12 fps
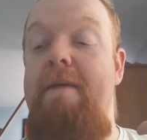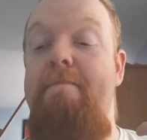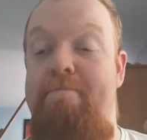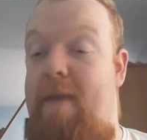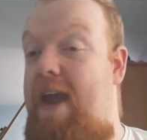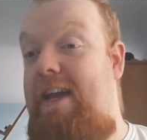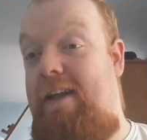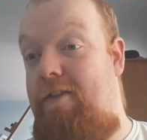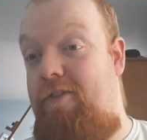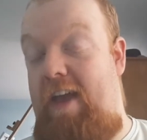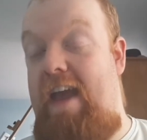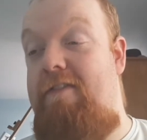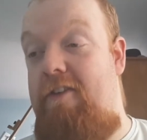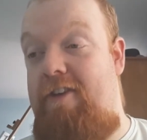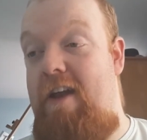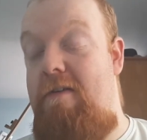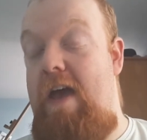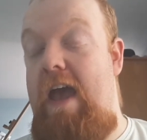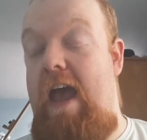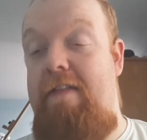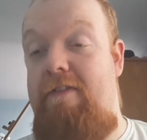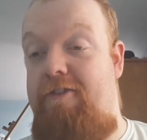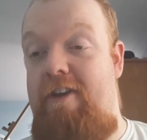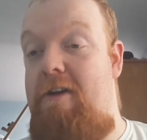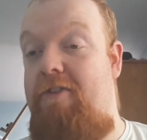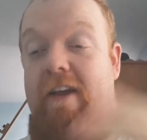mains in the series.